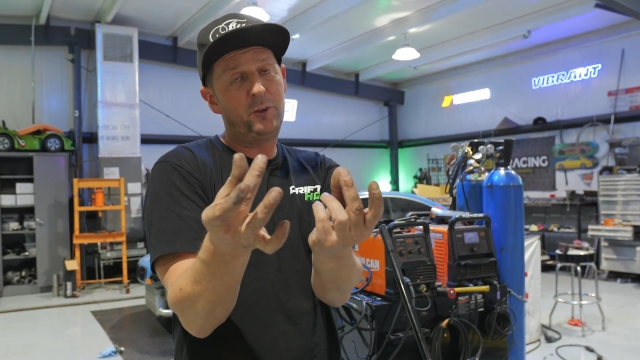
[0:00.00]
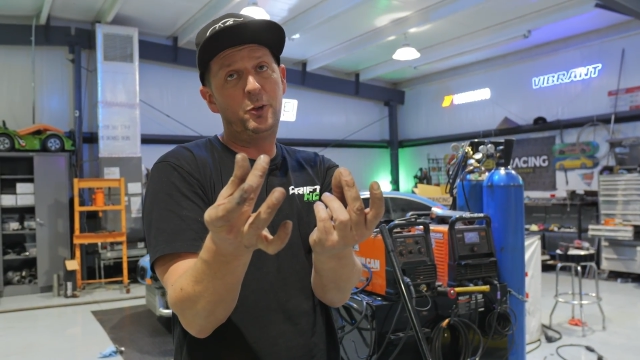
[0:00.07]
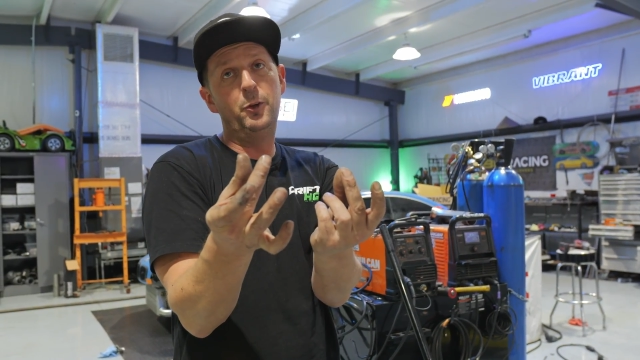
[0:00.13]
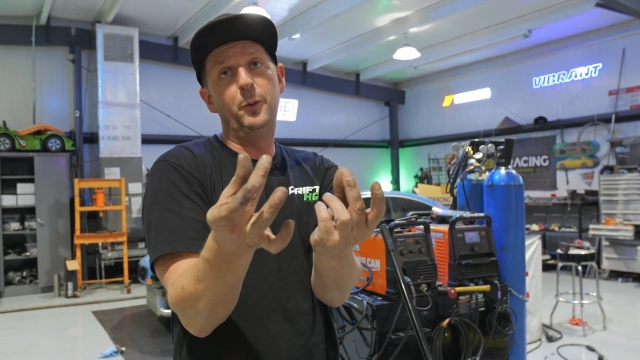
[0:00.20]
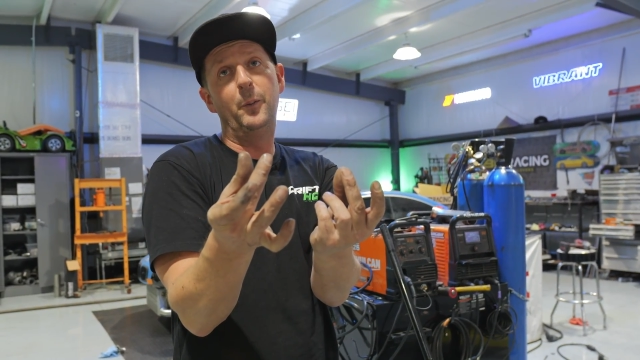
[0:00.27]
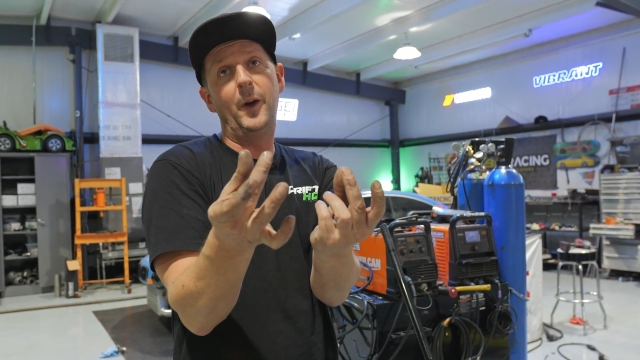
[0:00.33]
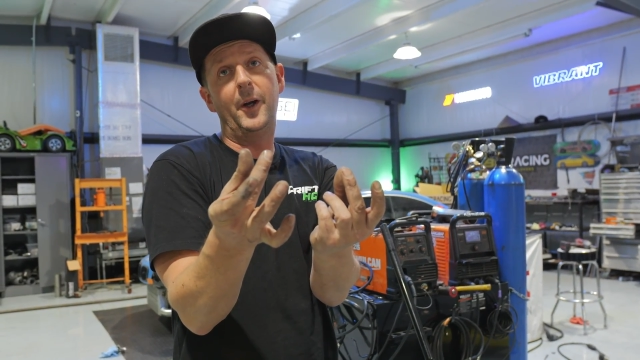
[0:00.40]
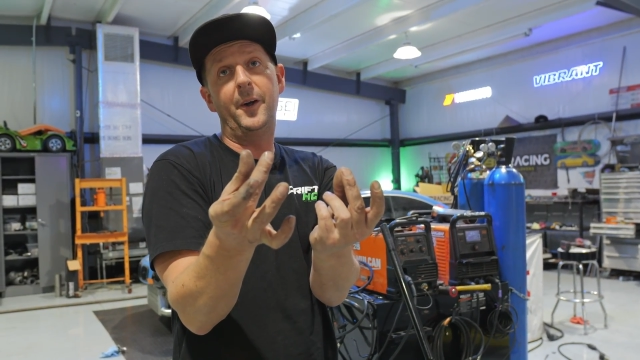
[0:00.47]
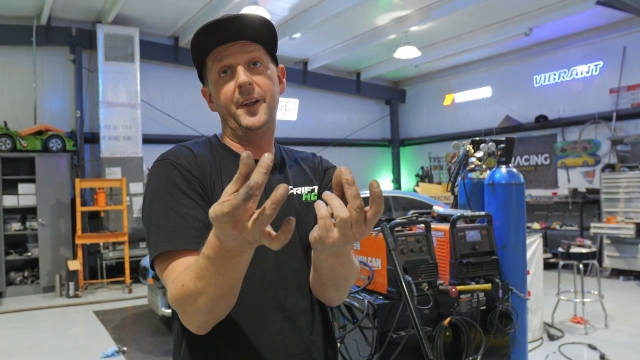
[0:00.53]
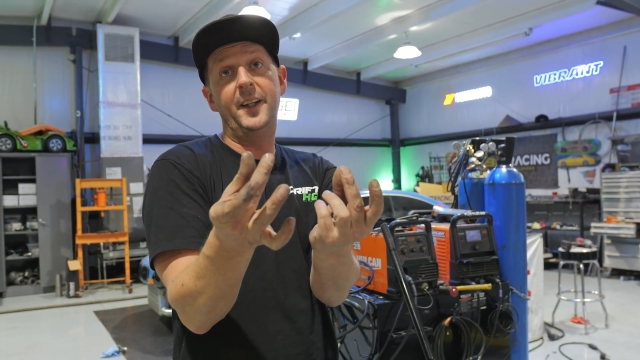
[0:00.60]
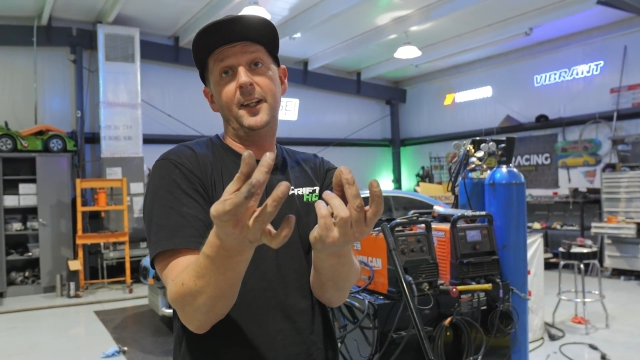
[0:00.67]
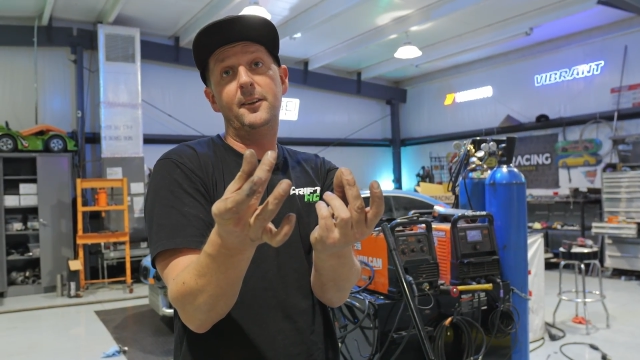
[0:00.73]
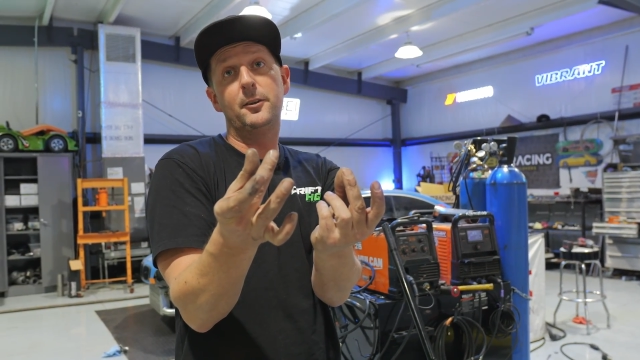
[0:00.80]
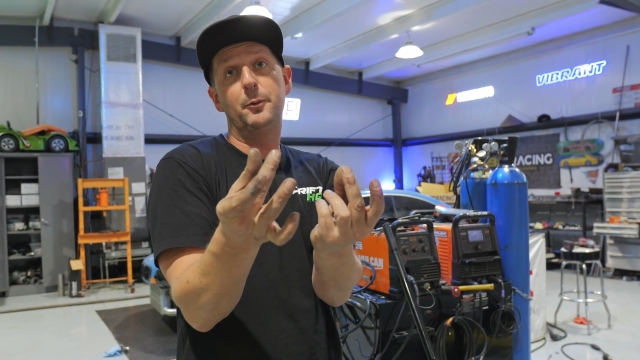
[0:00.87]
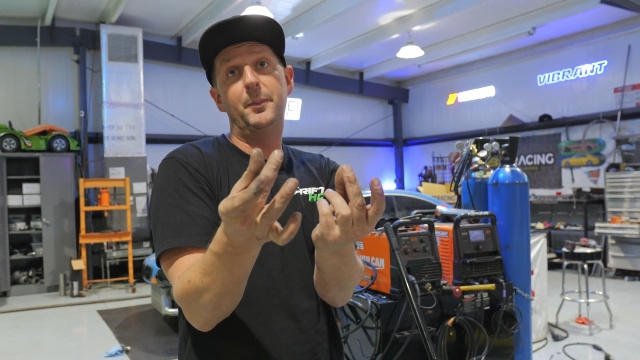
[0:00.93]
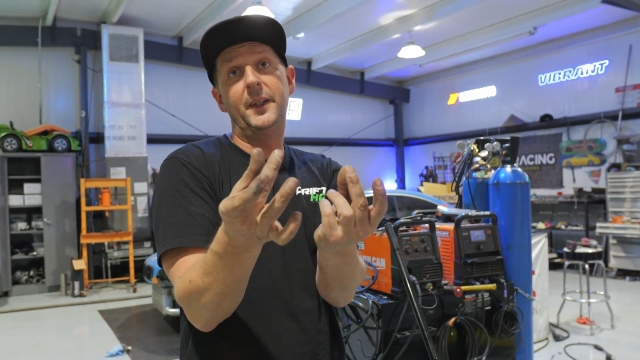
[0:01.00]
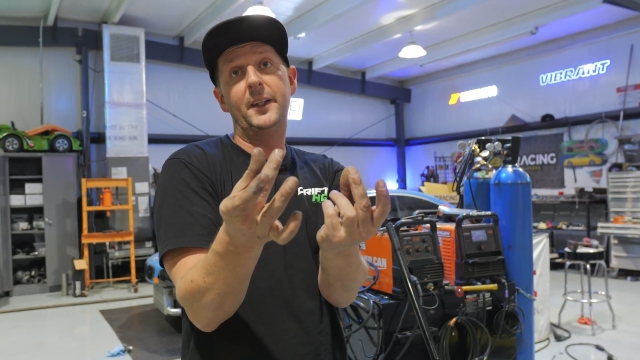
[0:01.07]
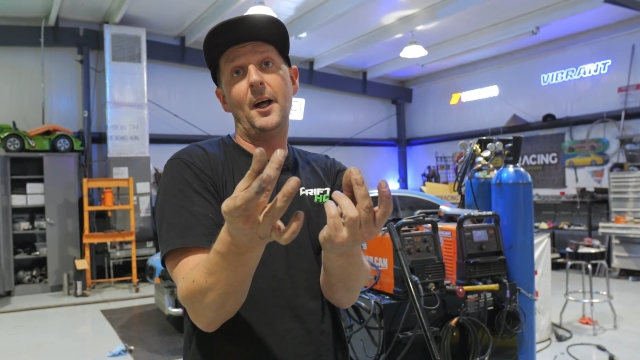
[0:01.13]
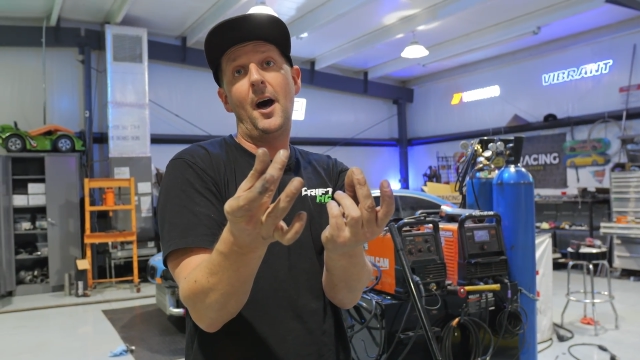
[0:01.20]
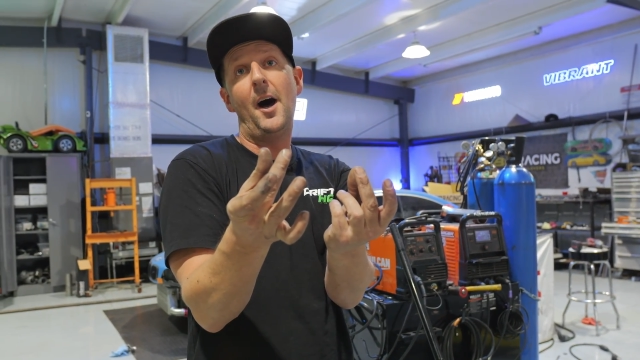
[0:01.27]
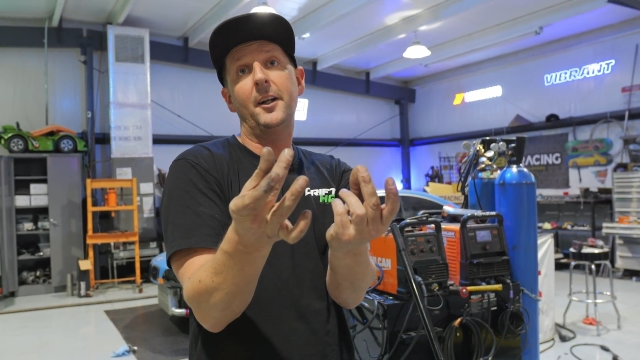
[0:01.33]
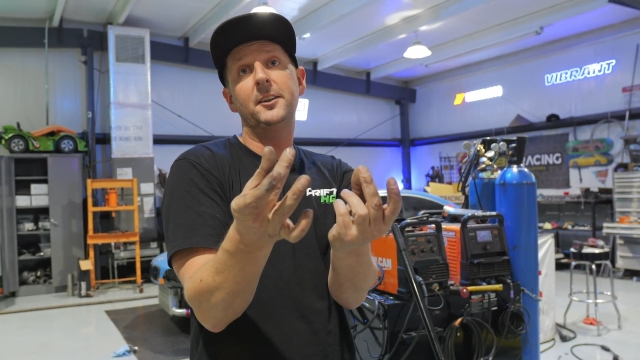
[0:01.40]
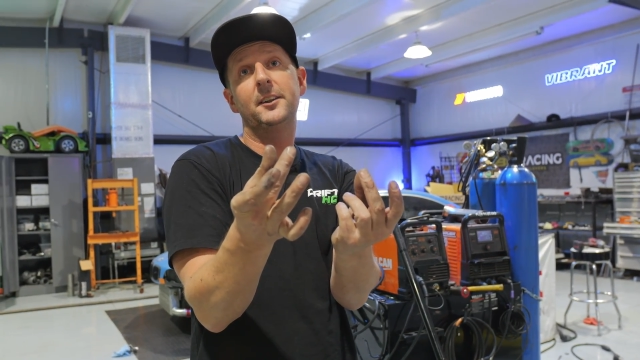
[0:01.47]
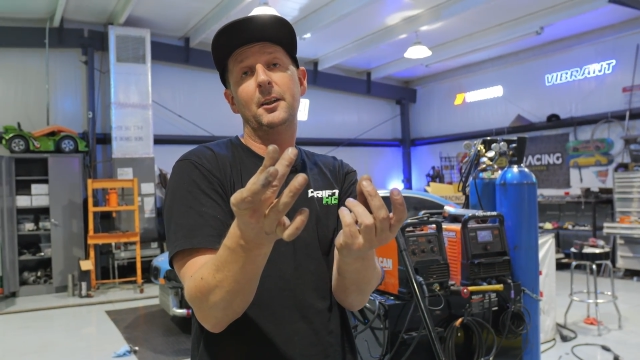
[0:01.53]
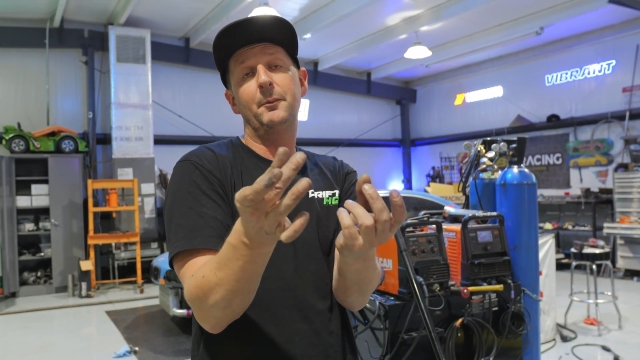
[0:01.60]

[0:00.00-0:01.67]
to where it needs to be notched